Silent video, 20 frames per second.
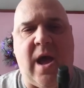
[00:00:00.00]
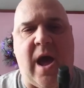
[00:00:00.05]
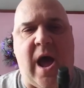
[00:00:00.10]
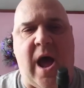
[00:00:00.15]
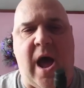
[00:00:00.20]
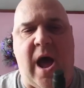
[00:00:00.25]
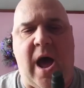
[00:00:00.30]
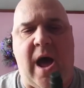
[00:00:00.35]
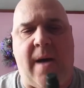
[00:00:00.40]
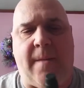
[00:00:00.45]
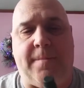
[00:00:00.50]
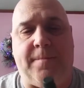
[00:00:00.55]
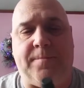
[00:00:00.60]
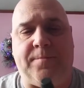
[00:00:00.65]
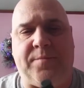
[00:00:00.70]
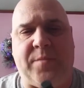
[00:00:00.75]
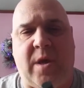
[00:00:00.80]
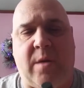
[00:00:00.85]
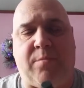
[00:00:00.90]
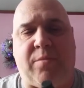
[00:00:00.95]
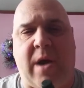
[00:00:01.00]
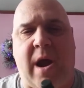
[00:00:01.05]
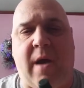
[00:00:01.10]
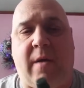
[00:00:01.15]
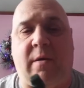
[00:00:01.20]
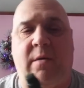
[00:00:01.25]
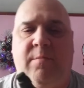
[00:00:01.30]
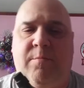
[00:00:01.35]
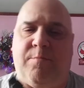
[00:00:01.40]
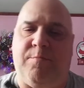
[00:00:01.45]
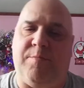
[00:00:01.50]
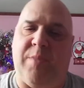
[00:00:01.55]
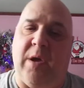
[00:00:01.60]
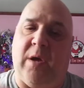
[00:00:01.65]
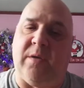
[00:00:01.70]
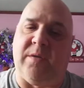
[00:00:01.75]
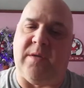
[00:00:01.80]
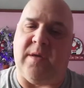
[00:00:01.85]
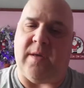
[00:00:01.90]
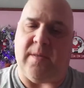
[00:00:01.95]
They're probably
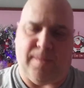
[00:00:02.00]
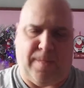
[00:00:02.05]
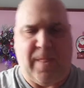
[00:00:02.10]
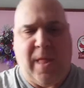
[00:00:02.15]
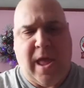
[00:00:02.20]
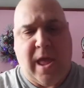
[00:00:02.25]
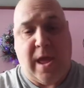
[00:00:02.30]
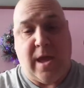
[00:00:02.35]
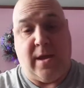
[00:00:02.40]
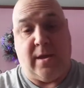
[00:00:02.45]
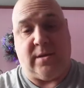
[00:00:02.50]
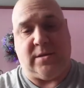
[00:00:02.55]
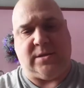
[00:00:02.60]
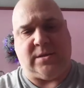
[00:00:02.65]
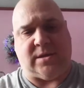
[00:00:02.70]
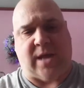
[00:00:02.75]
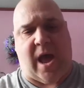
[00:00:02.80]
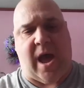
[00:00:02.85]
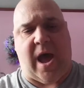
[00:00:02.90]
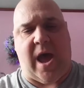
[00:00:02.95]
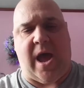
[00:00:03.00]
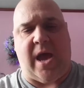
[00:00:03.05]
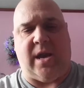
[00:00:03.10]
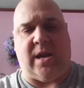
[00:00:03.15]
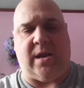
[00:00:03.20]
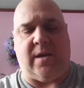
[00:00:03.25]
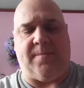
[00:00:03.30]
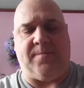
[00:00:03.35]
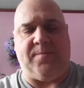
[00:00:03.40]
built inside